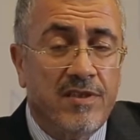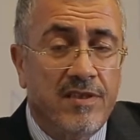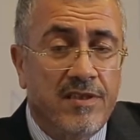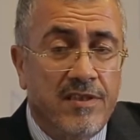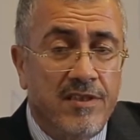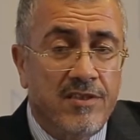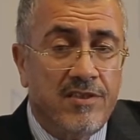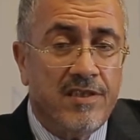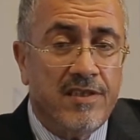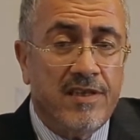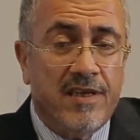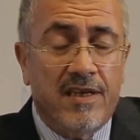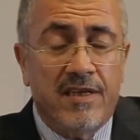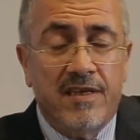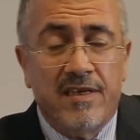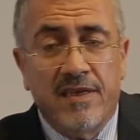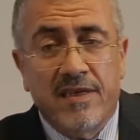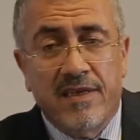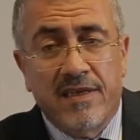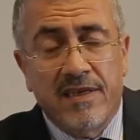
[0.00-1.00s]
teaching and
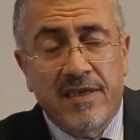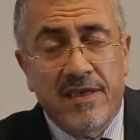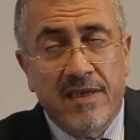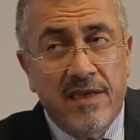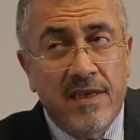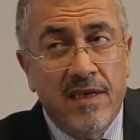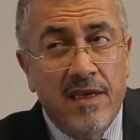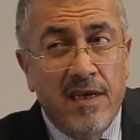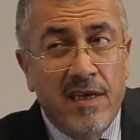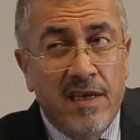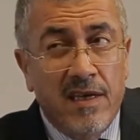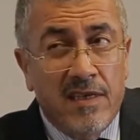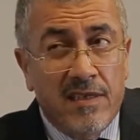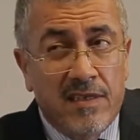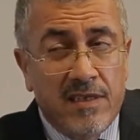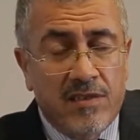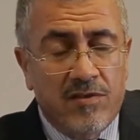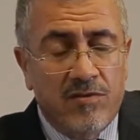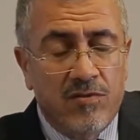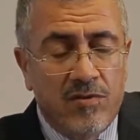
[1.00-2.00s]
learning
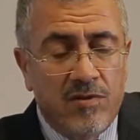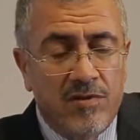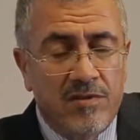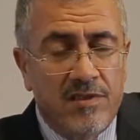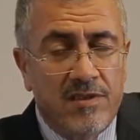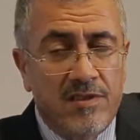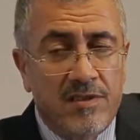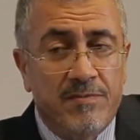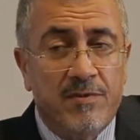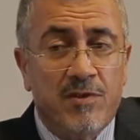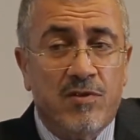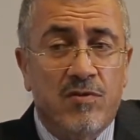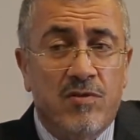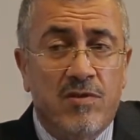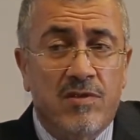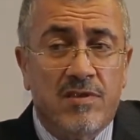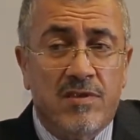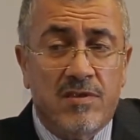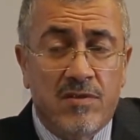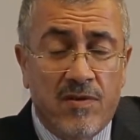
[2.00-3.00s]
technologies
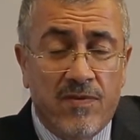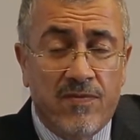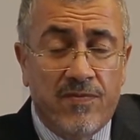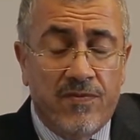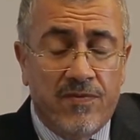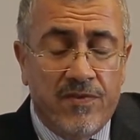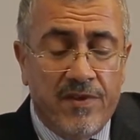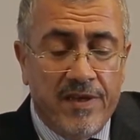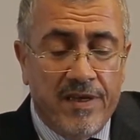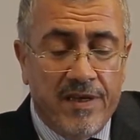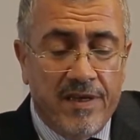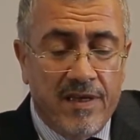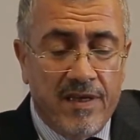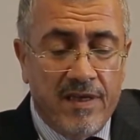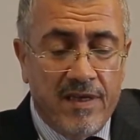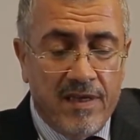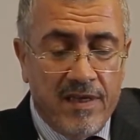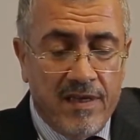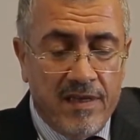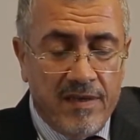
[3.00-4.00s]
because of
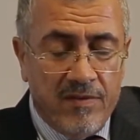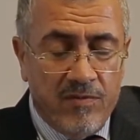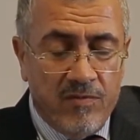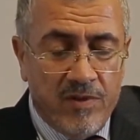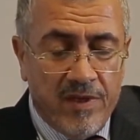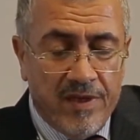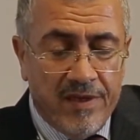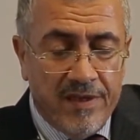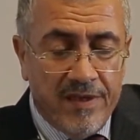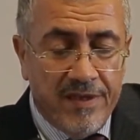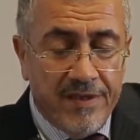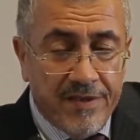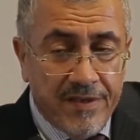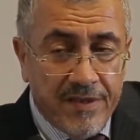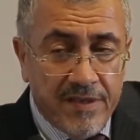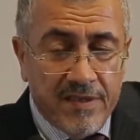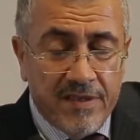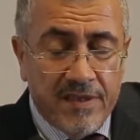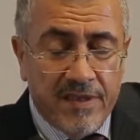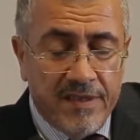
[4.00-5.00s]
their, we are
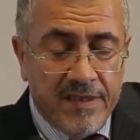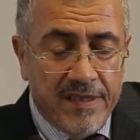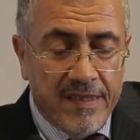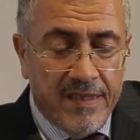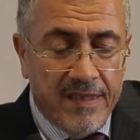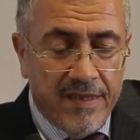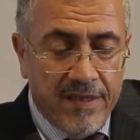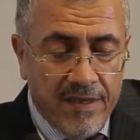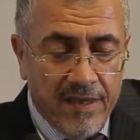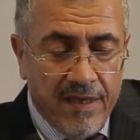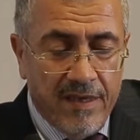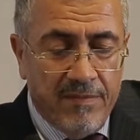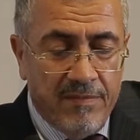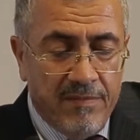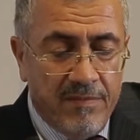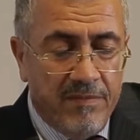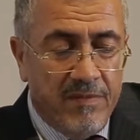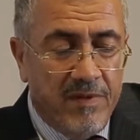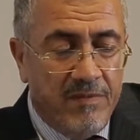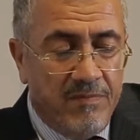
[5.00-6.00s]
interested in
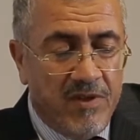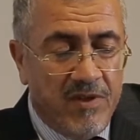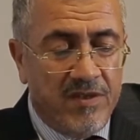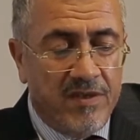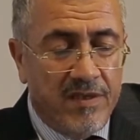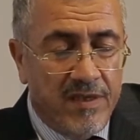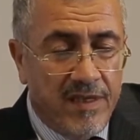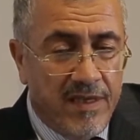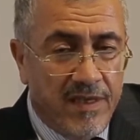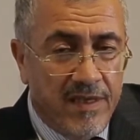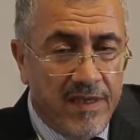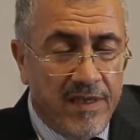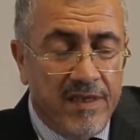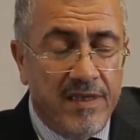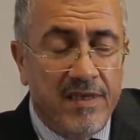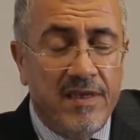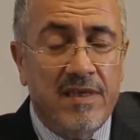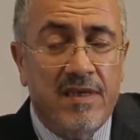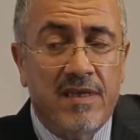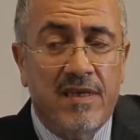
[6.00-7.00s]
them, but in
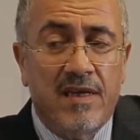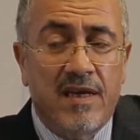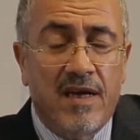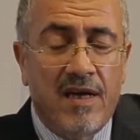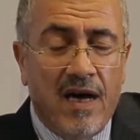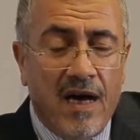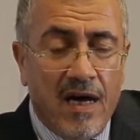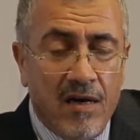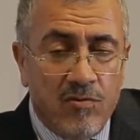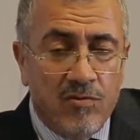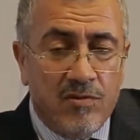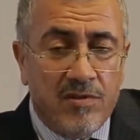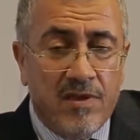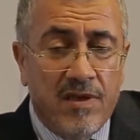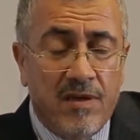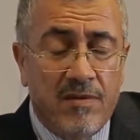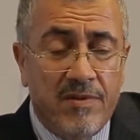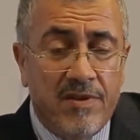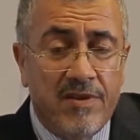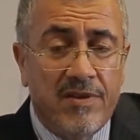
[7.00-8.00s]
the
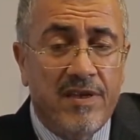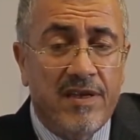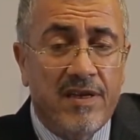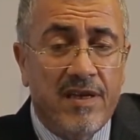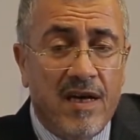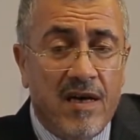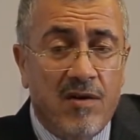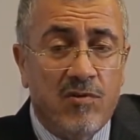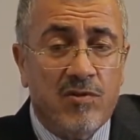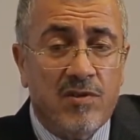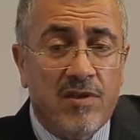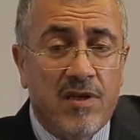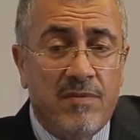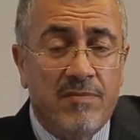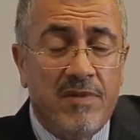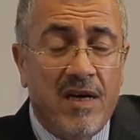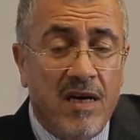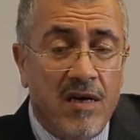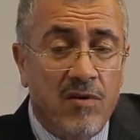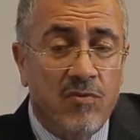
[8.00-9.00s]
outcome, in their outcome,
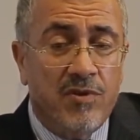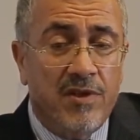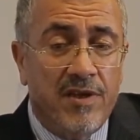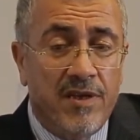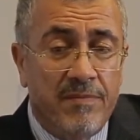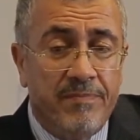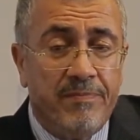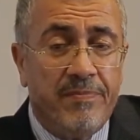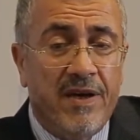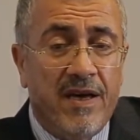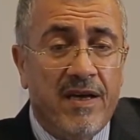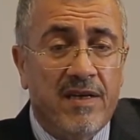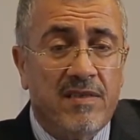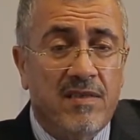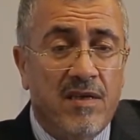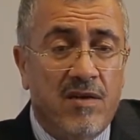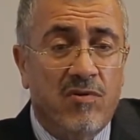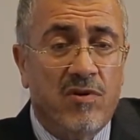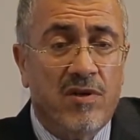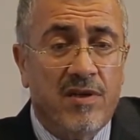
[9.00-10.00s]
how they impact
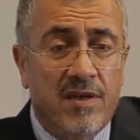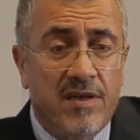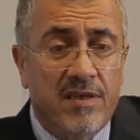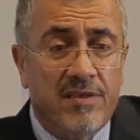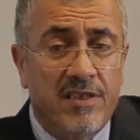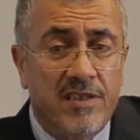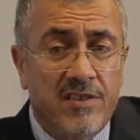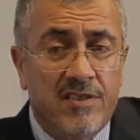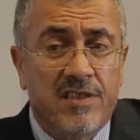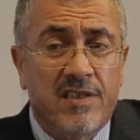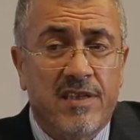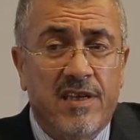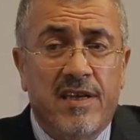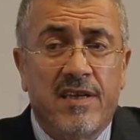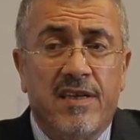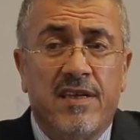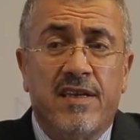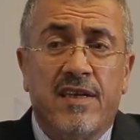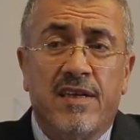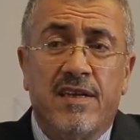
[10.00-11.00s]
our teaching and
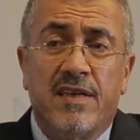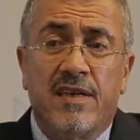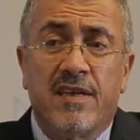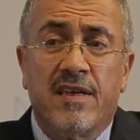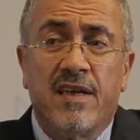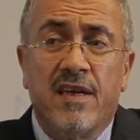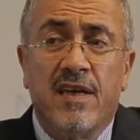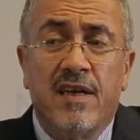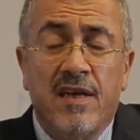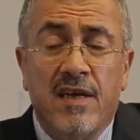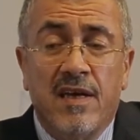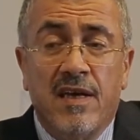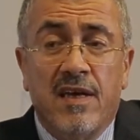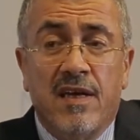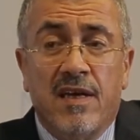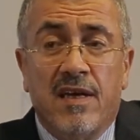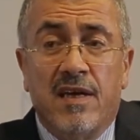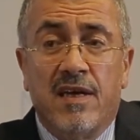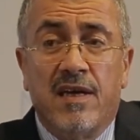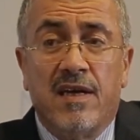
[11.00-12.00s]
learning.
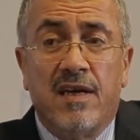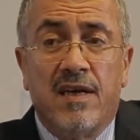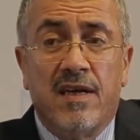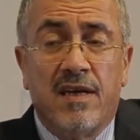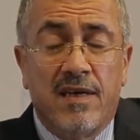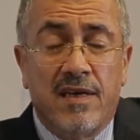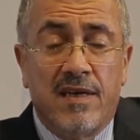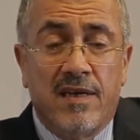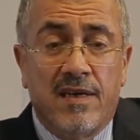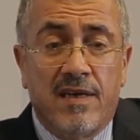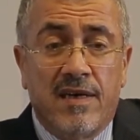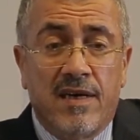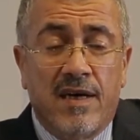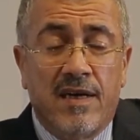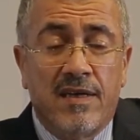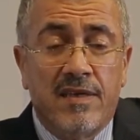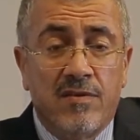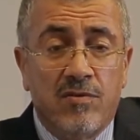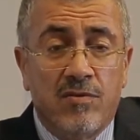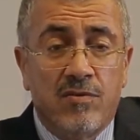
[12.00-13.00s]
I
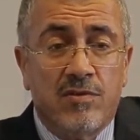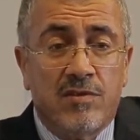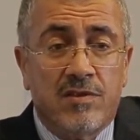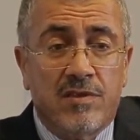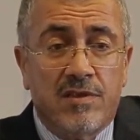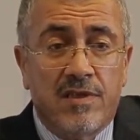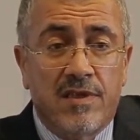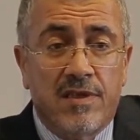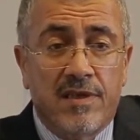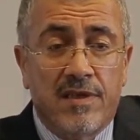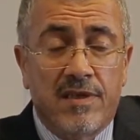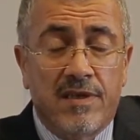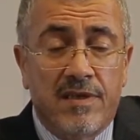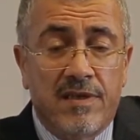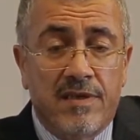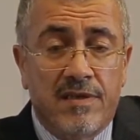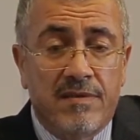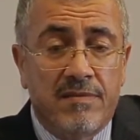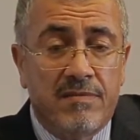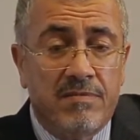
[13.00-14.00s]
use
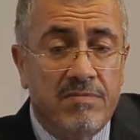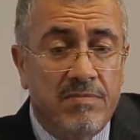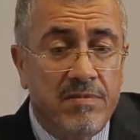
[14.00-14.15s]
a